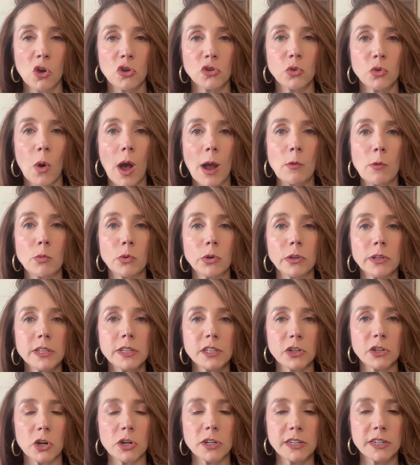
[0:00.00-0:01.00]
so I really
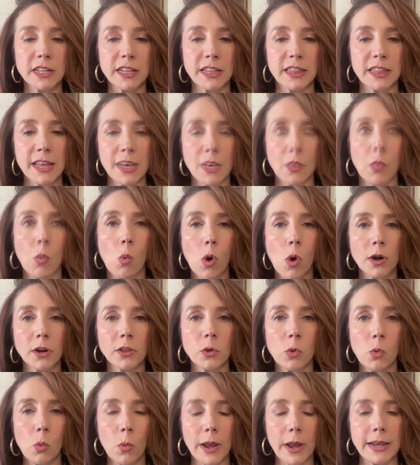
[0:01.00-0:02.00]
start to think what are
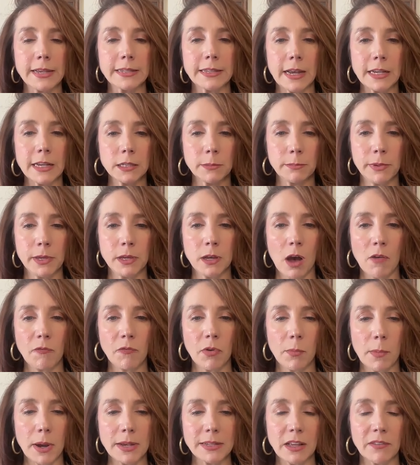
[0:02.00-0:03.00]
the ways I speak up
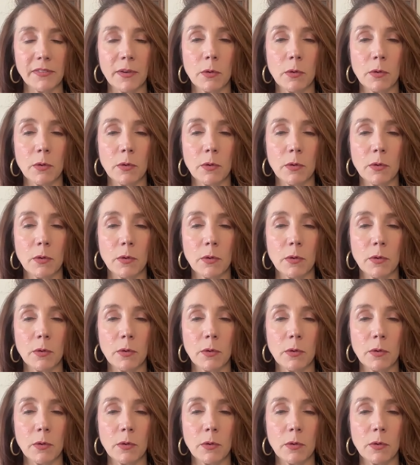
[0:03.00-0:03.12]
for myself?